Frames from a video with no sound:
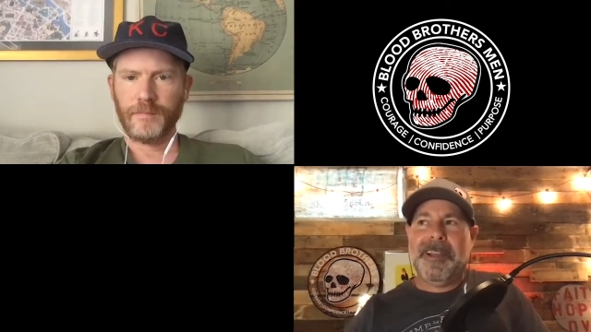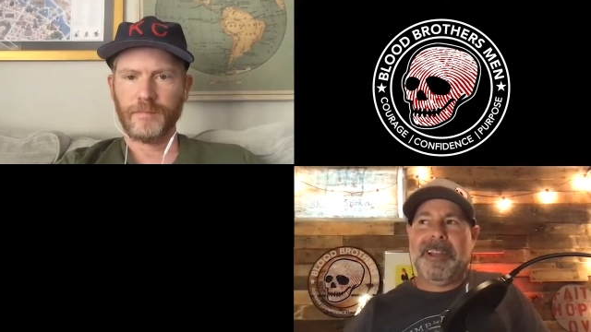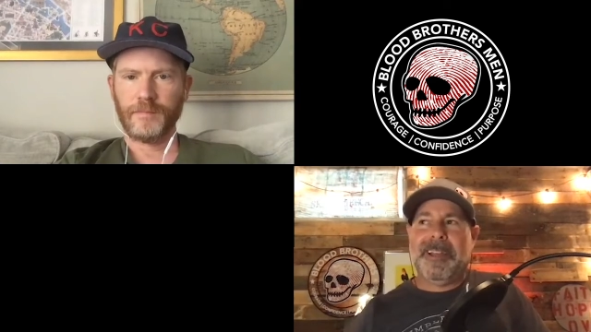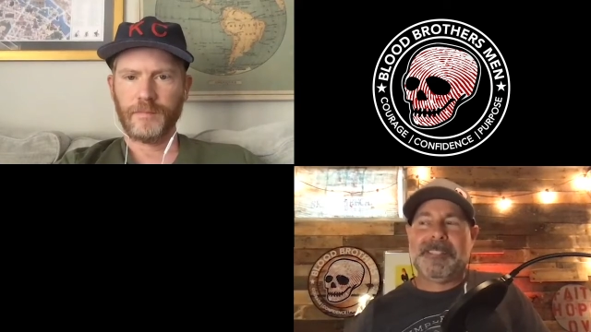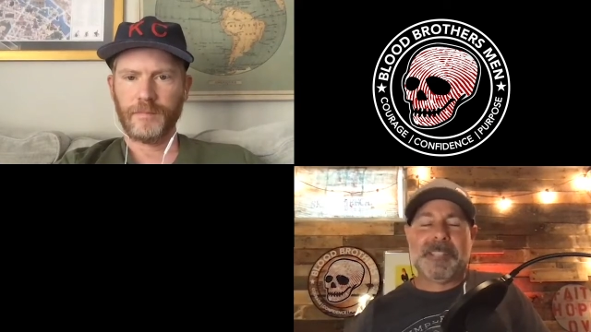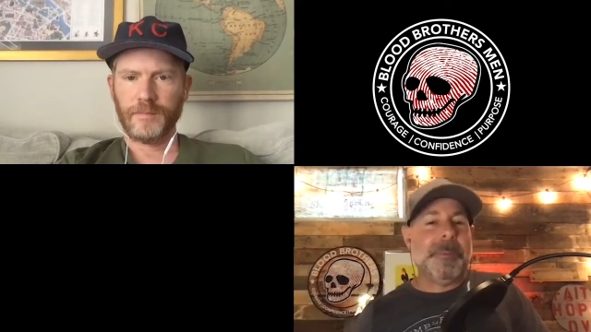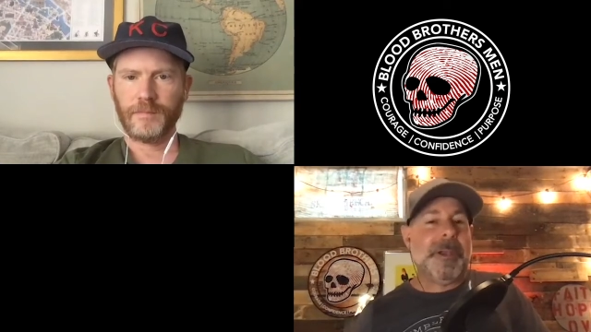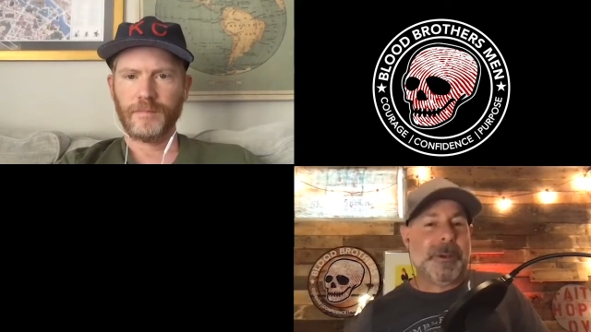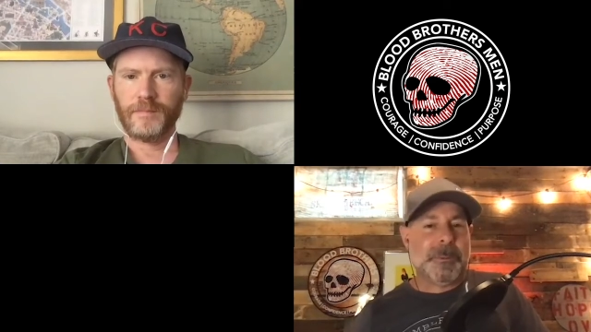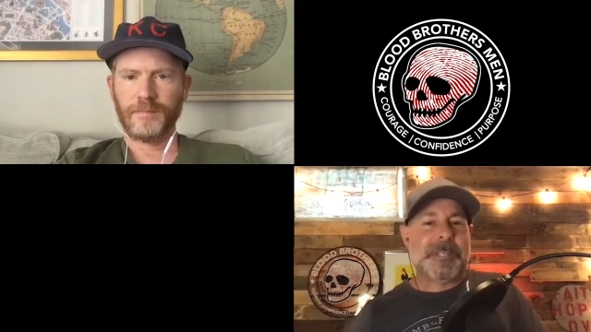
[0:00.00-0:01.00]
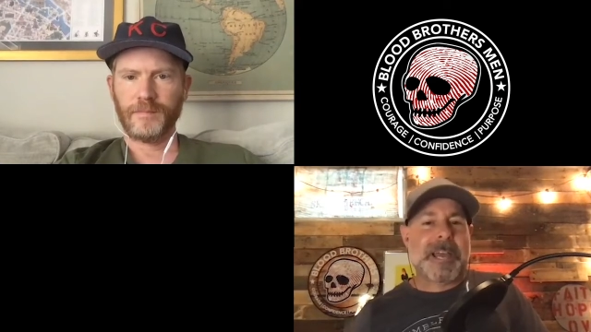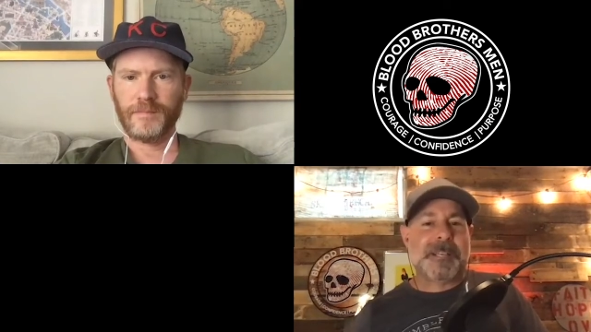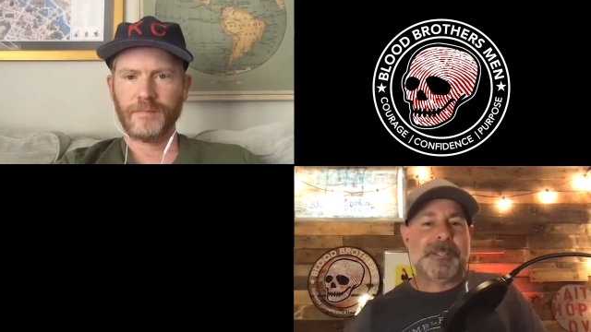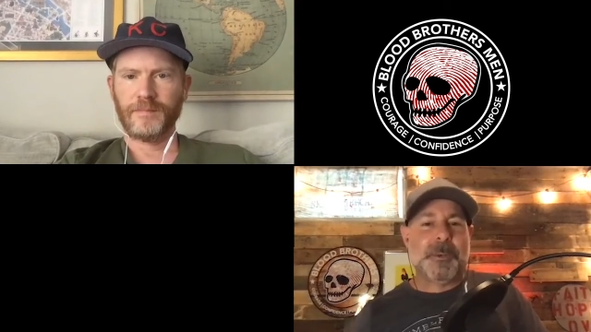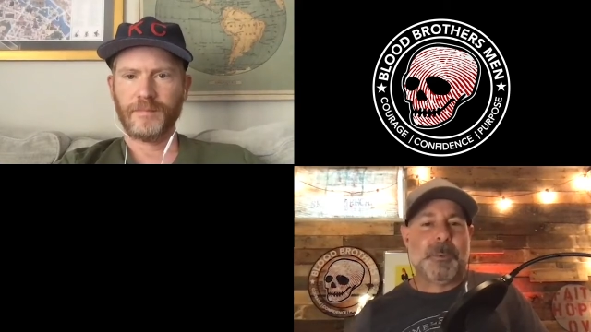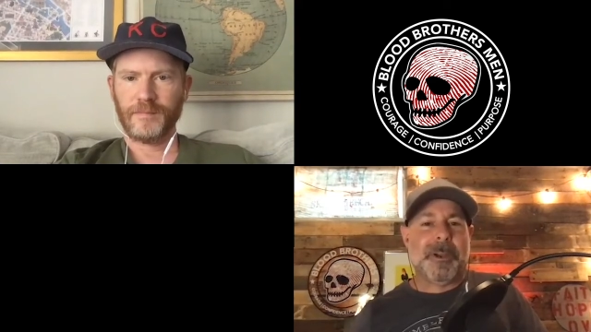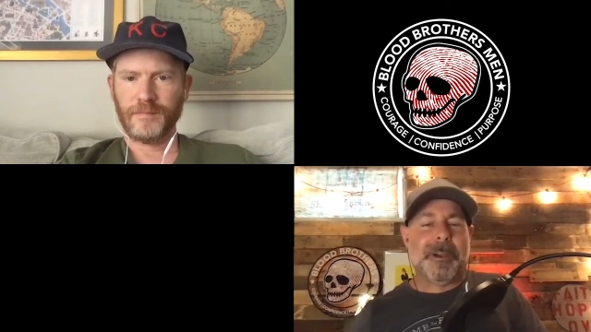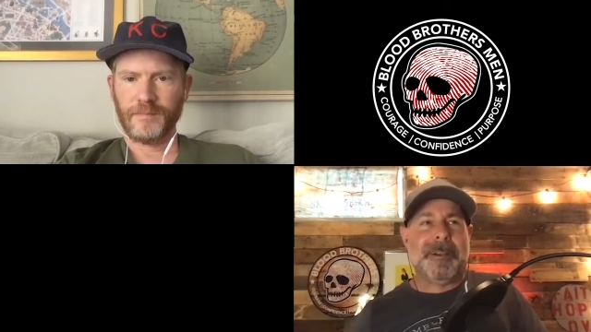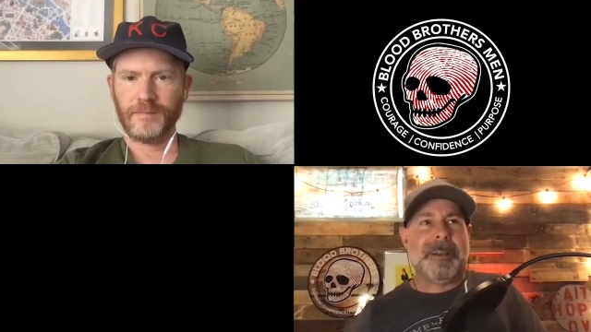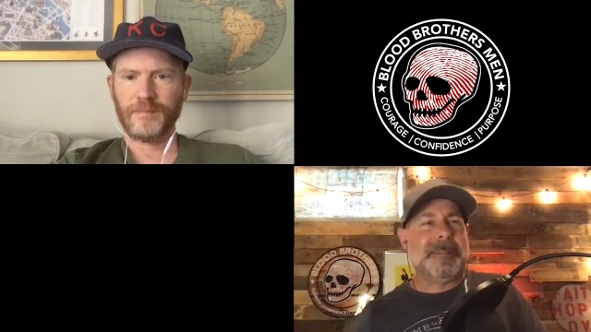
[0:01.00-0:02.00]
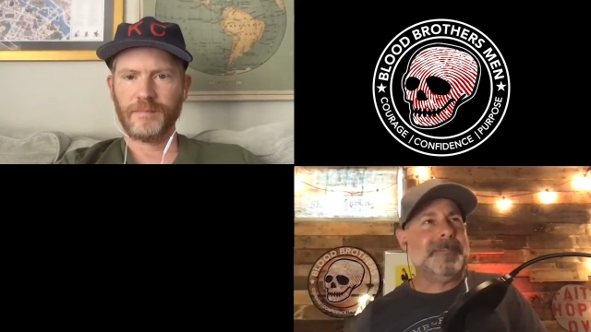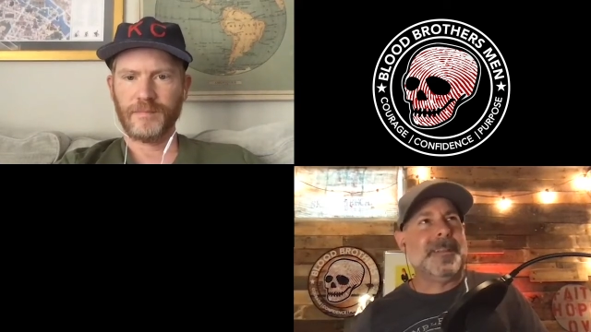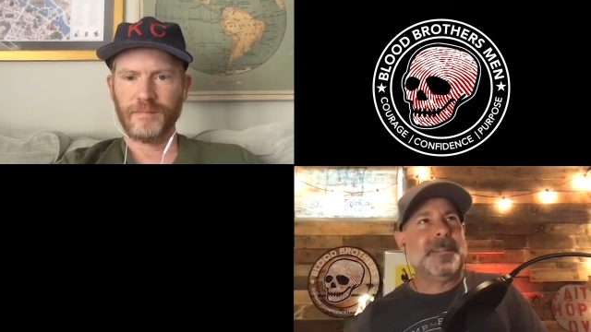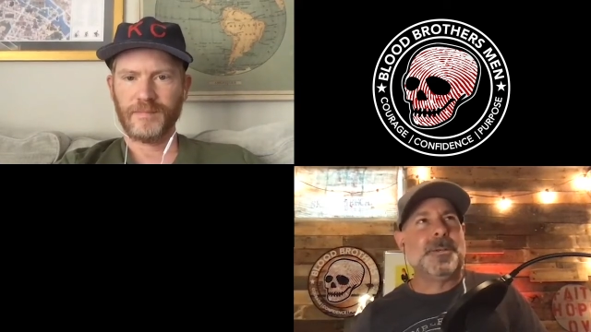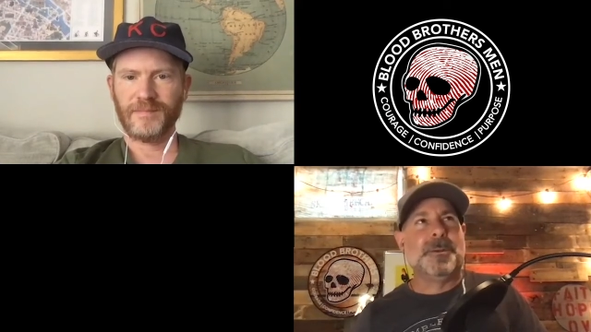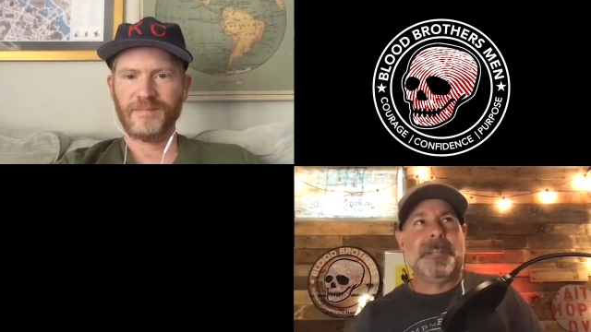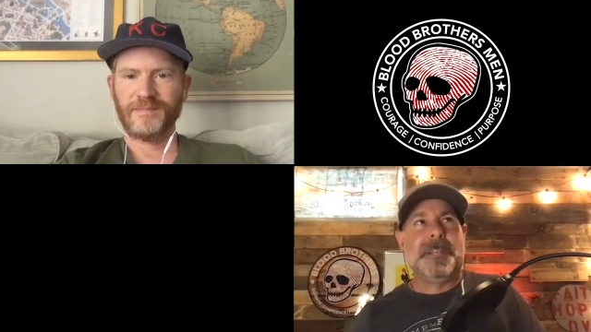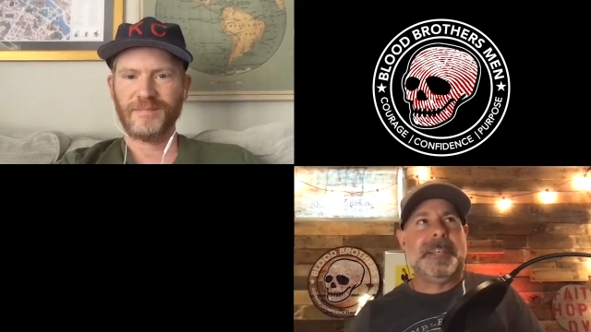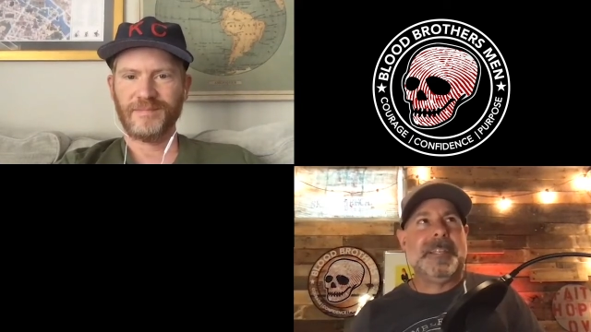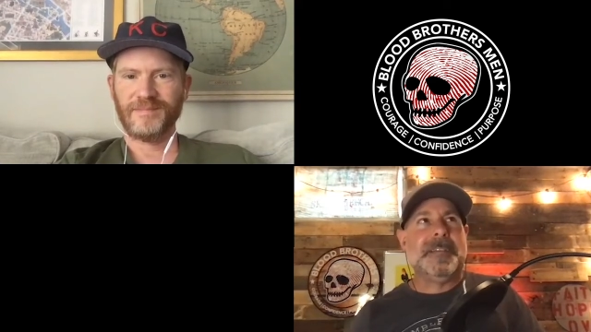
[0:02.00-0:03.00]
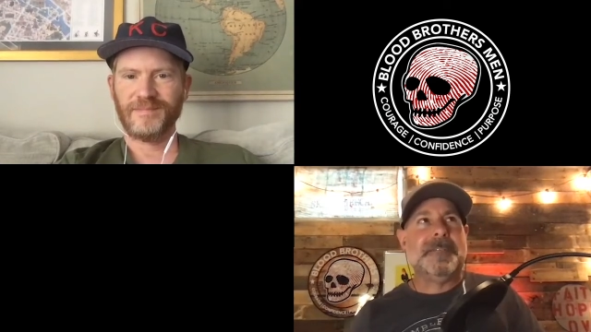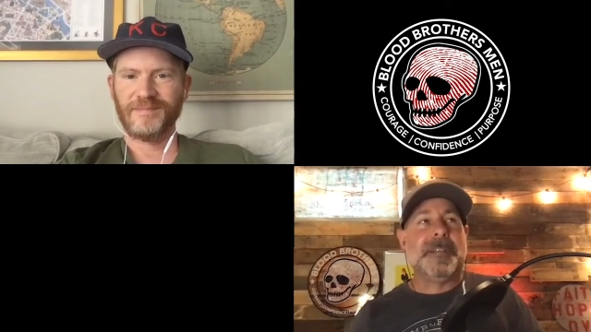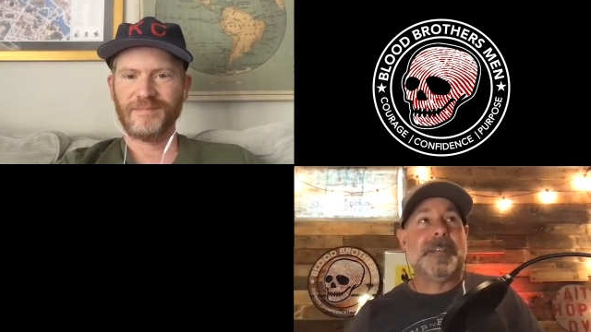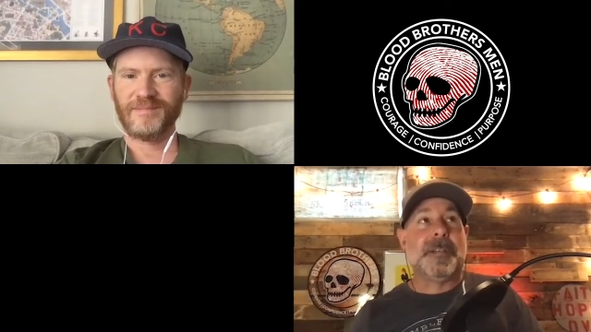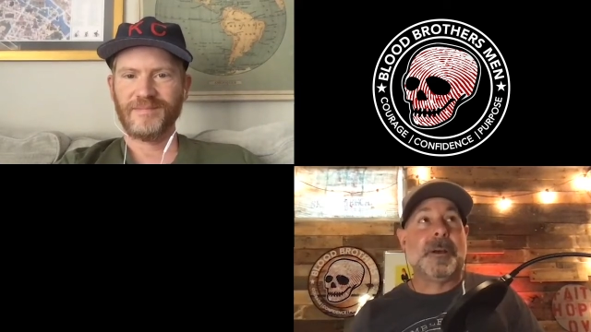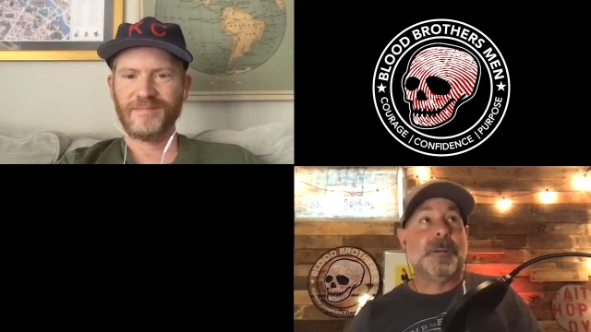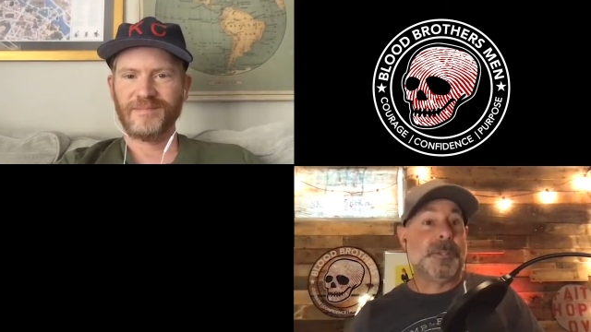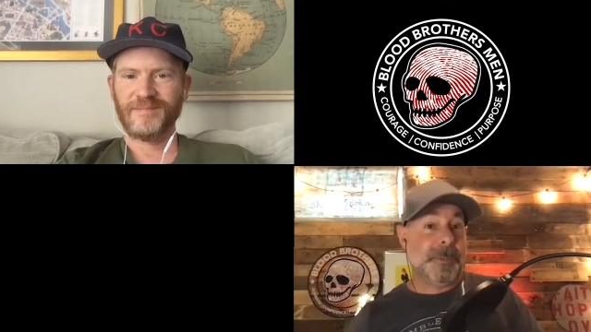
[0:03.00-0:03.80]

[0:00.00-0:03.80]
Speaker 1: And seminary was actually where I certainly didn't give into the culture,